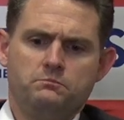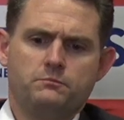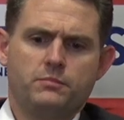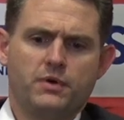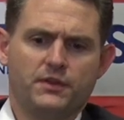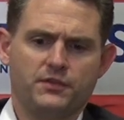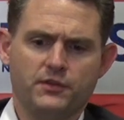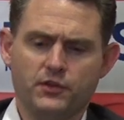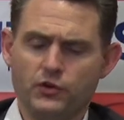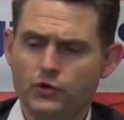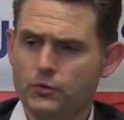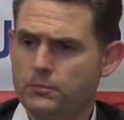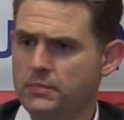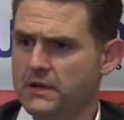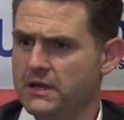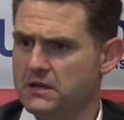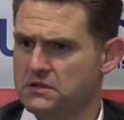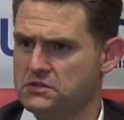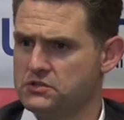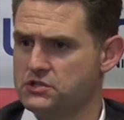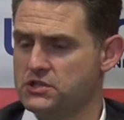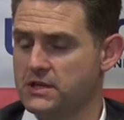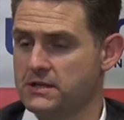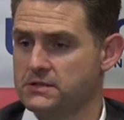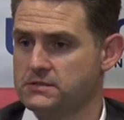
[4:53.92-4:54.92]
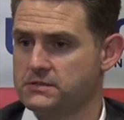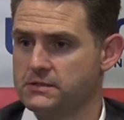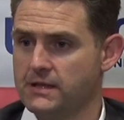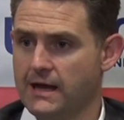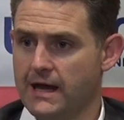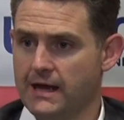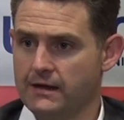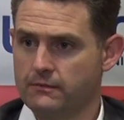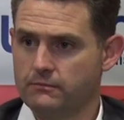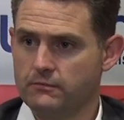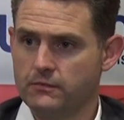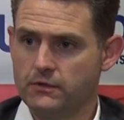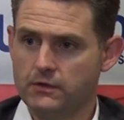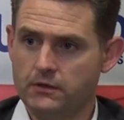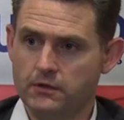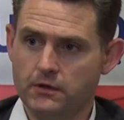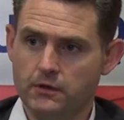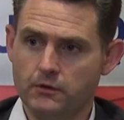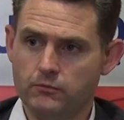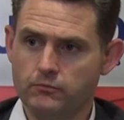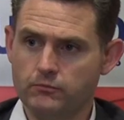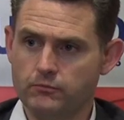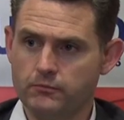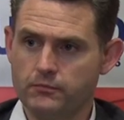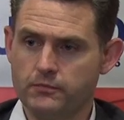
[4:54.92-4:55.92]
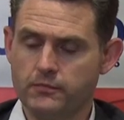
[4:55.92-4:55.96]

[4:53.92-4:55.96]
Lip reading: But the Europeans just not, you know.